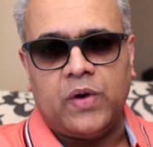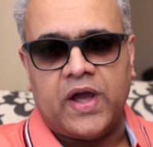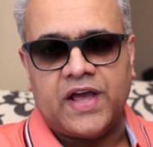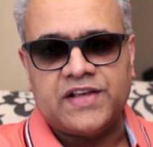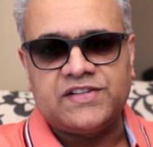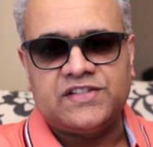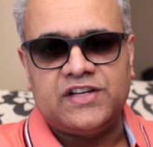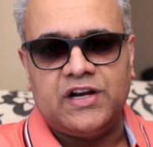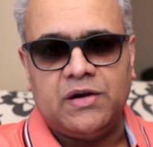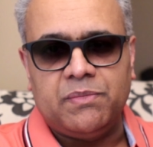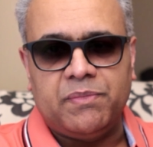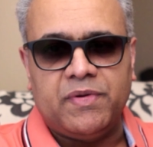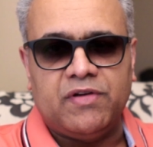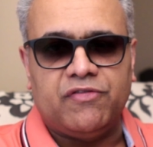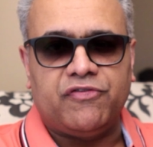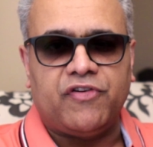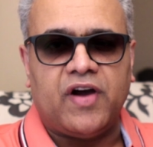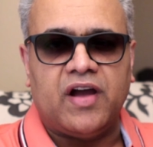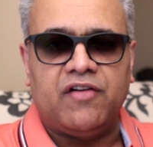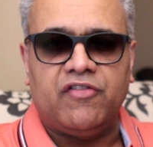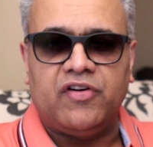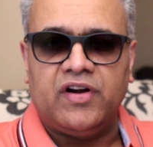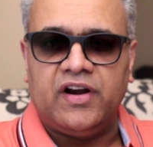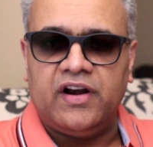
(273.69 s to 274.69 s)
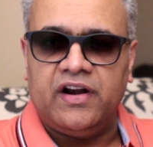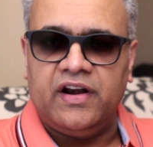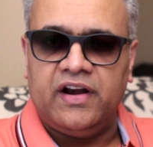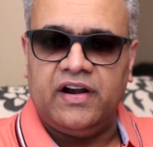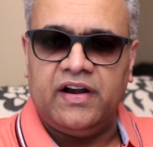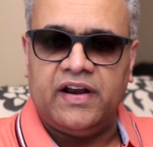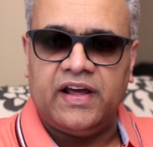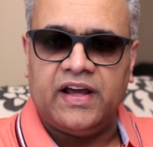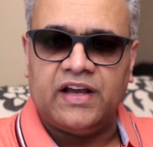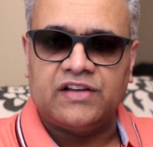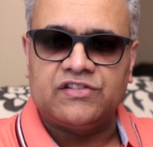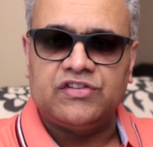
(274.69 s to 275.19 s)
S and P five hundred
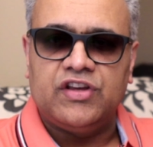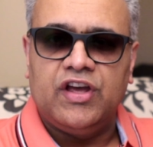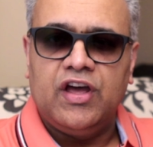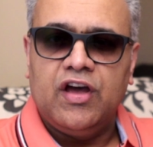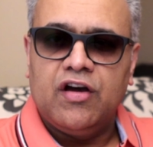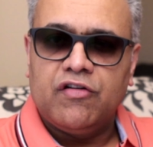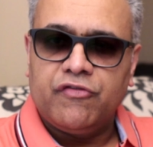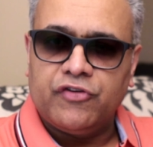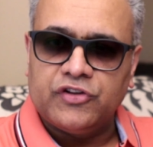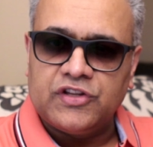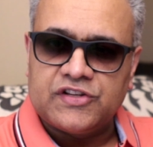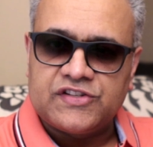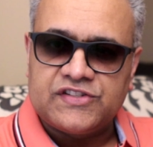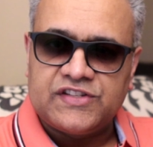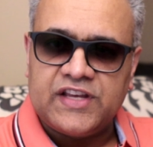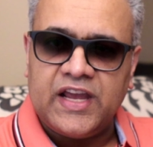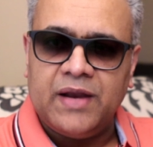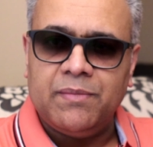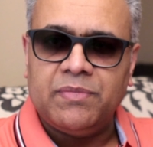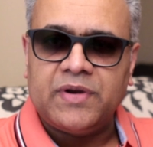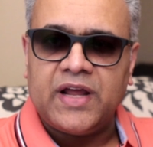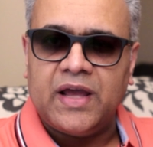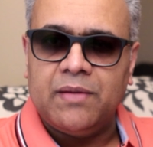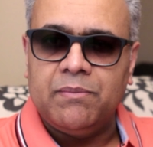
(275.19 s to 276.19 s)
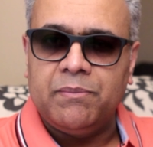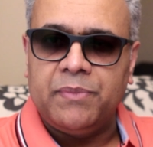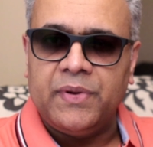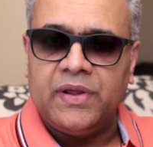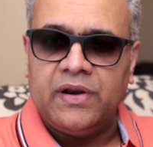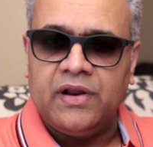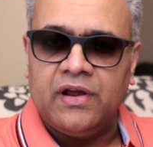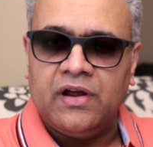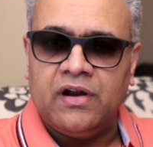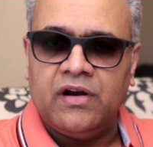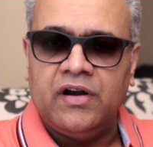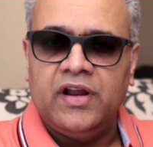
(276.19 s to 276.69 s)
index for the same time
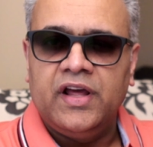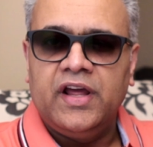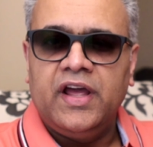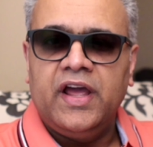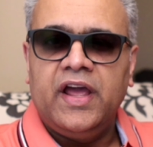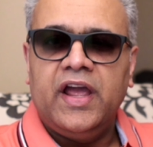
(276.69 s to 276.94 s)
period,